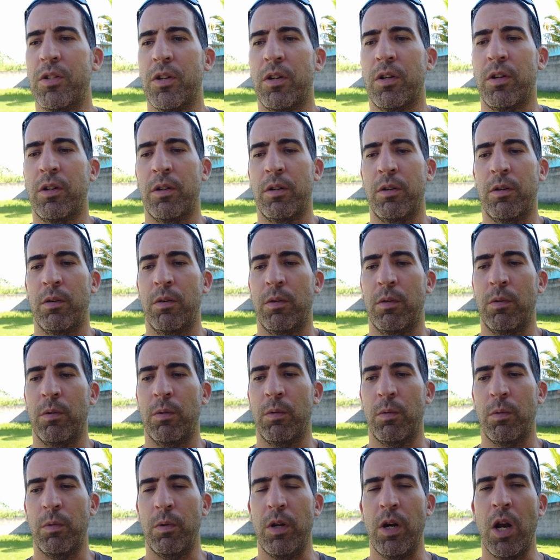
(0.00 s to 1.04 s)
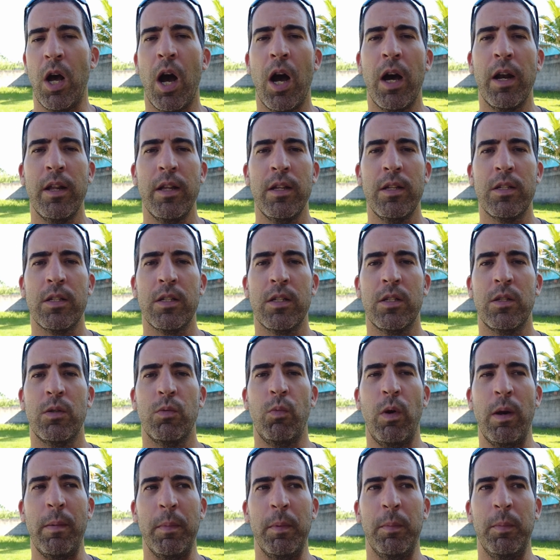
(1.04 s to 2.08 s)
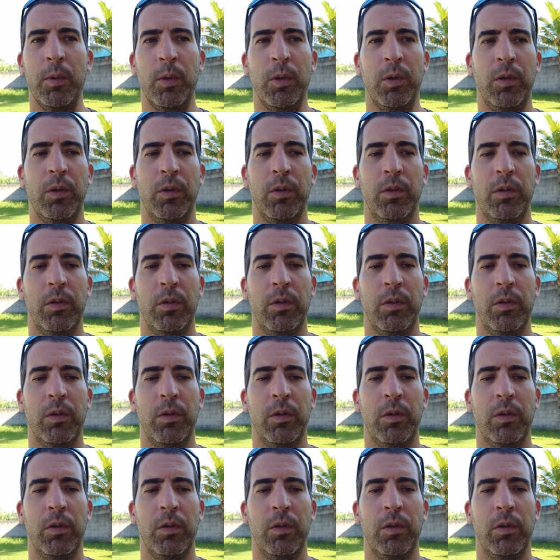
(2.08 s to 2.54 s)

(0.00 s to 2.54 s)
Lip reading: are not as swimmable.